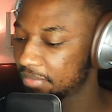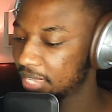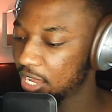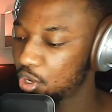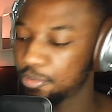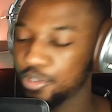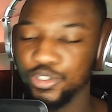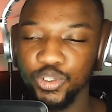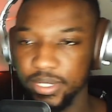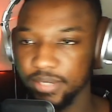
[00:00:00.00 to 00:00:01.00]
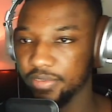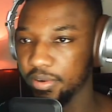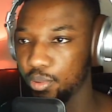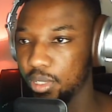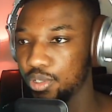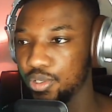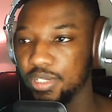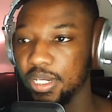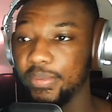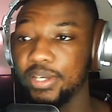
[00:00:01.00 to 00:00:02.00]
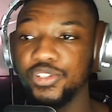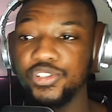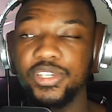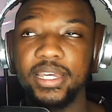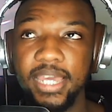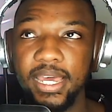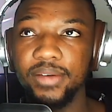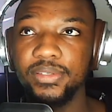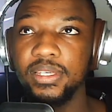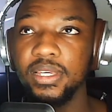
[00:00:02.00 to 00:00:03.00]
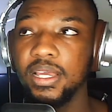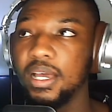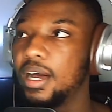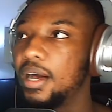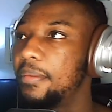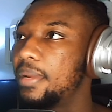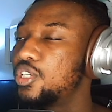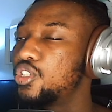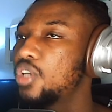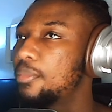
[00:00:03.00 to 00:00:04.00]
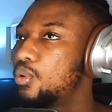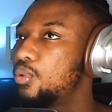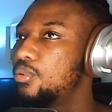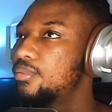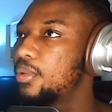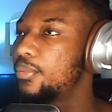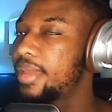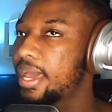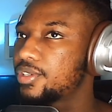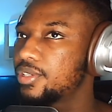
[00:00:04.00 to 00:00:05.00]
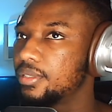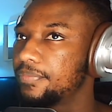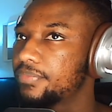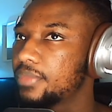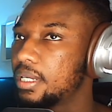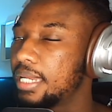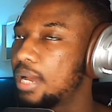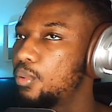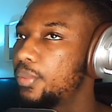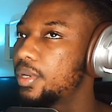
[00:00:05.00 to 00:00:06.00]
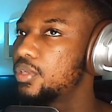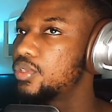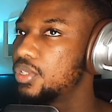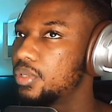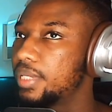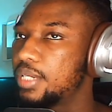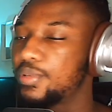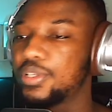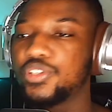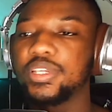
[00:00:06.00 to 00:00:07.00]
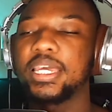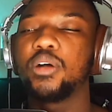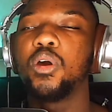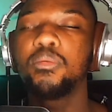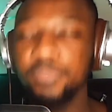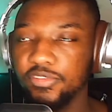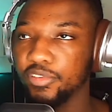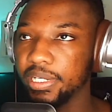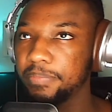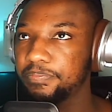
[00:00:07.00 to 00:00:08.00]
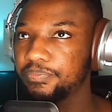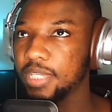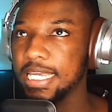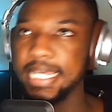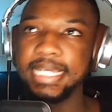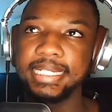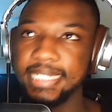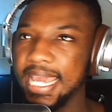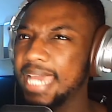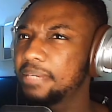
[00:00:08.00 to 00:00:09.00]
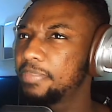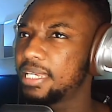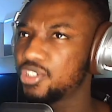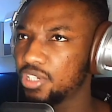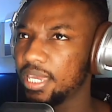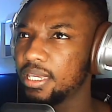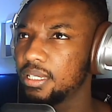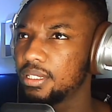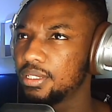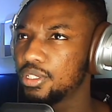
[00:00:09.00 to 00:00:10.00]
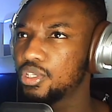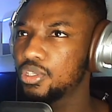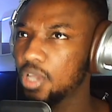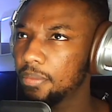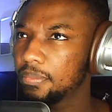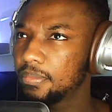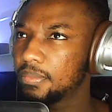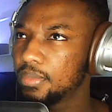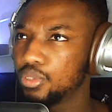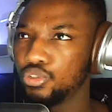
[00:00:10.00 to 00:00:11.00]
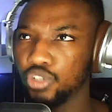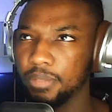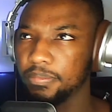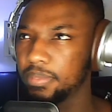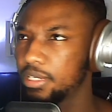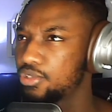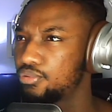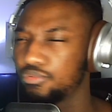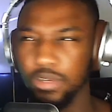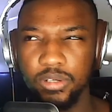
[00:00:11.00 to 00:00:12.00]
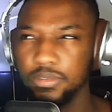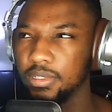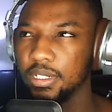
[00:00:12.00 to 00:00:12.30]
I hope you're doing very well. So today we're going to check out a double reaction. Now what we're going to do is we're going to check out Home Free, Dan plus Shay, Stop, Drop plus Roll.